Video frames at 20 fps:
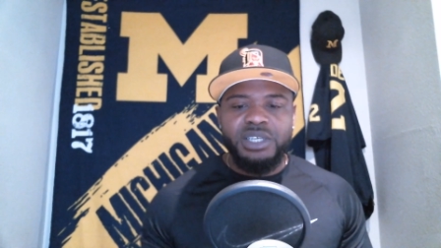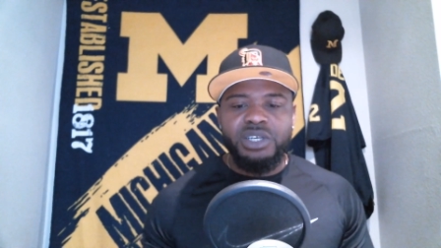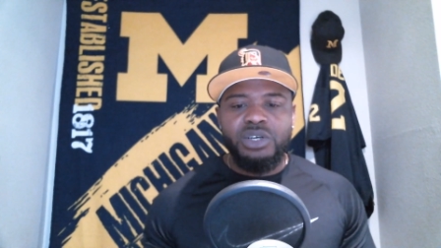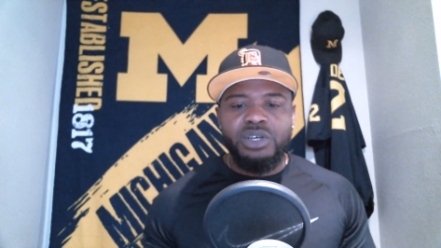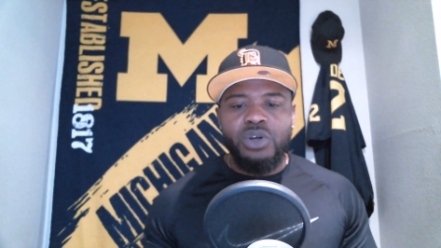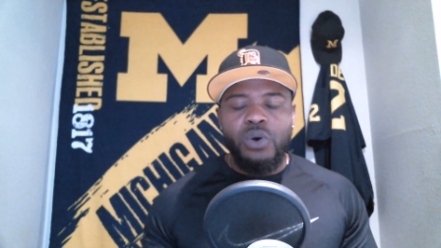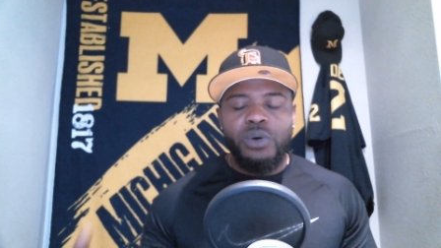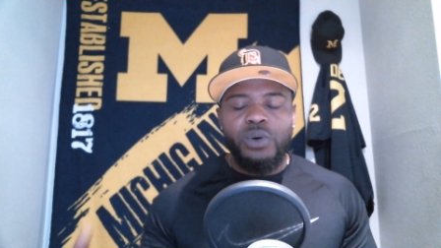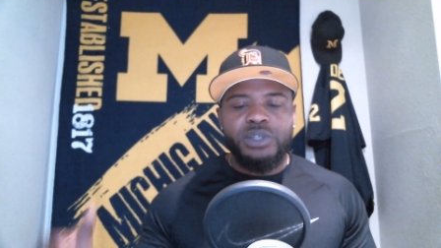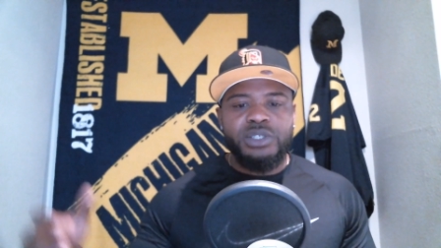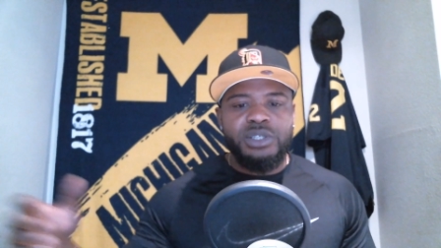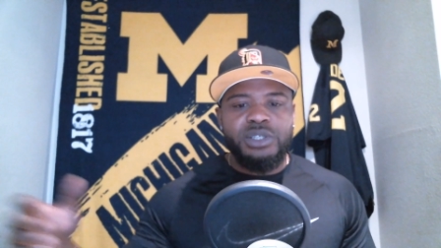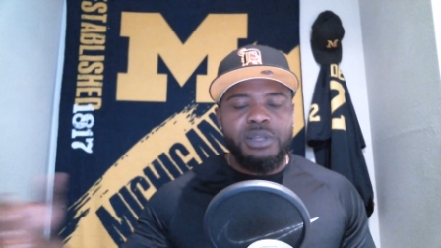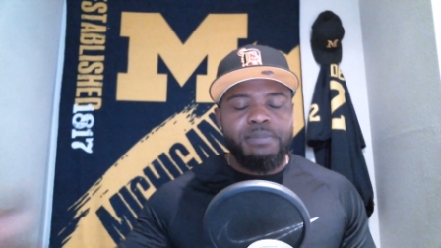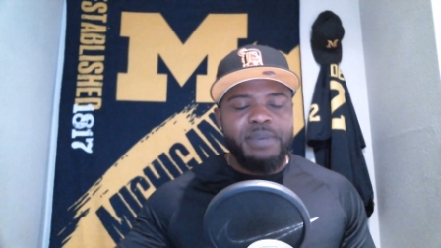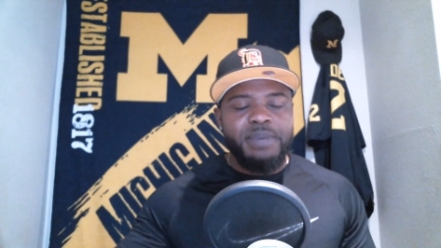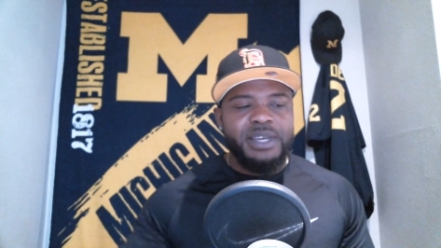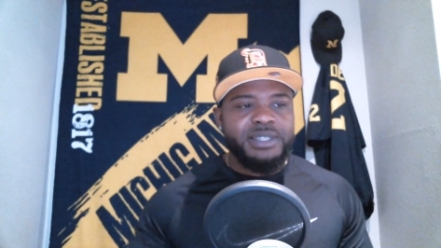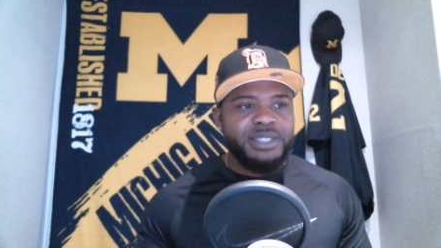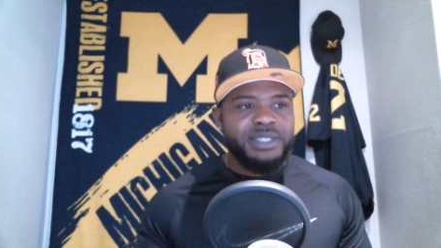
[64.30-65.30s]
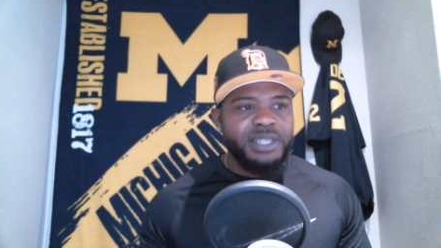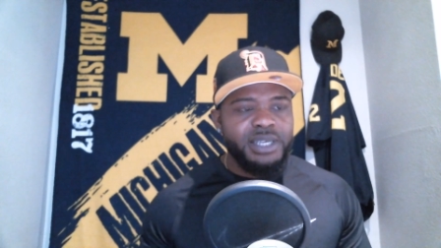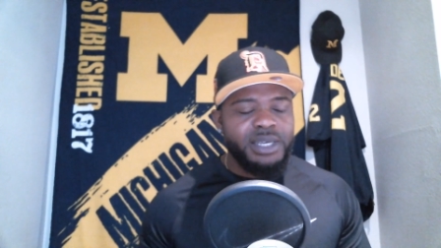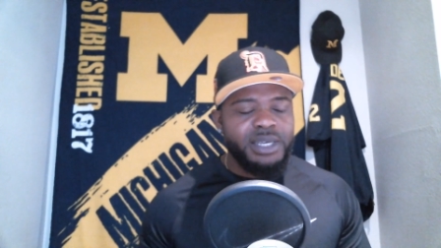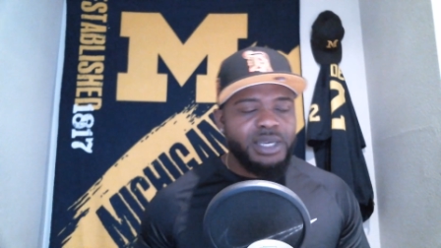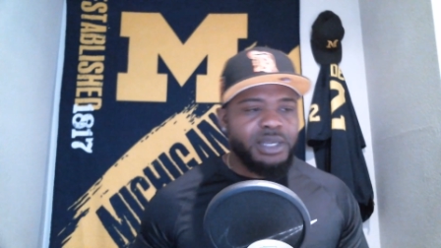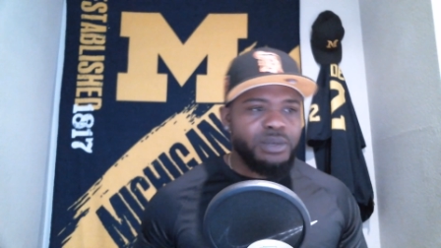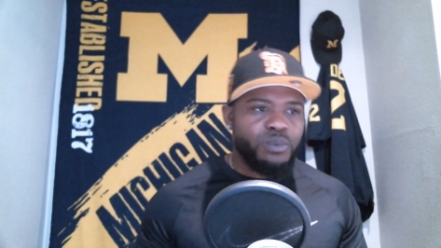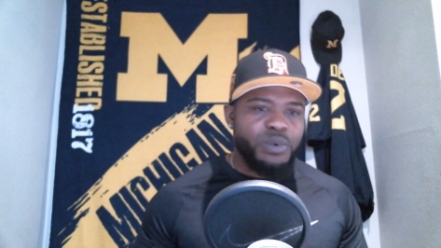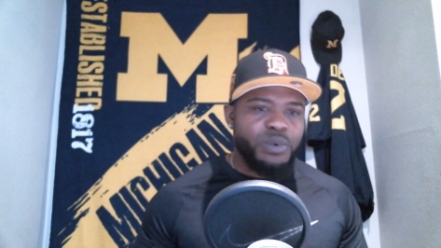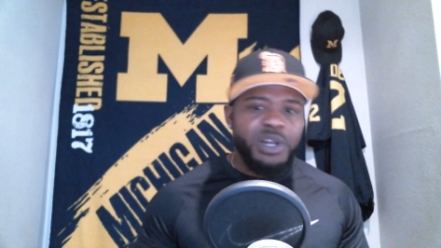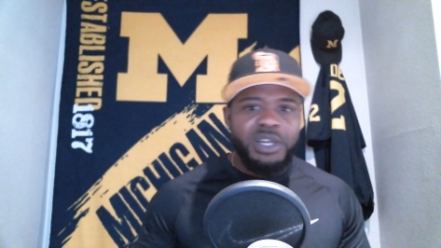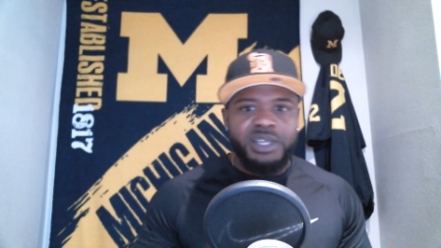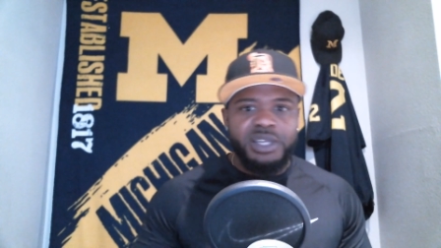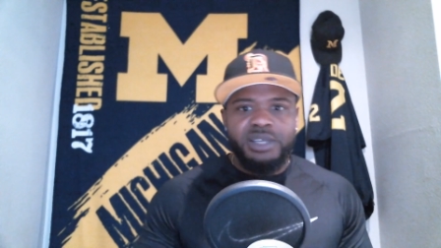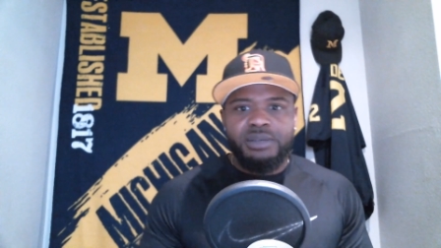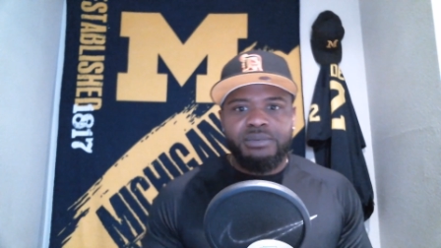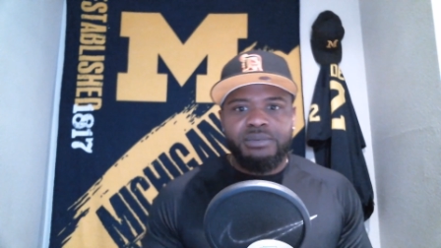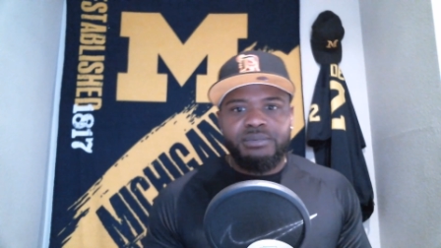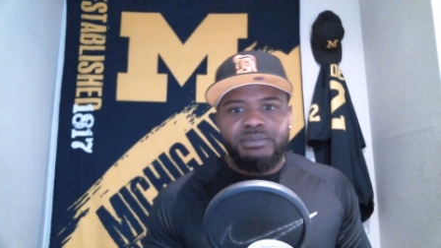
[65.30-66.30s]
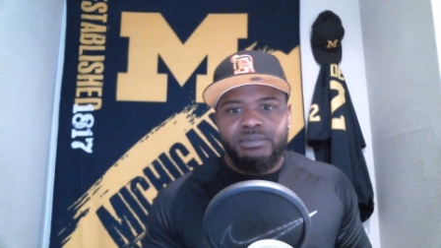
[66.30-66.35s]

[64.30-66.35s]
going to the Big Ten. Really,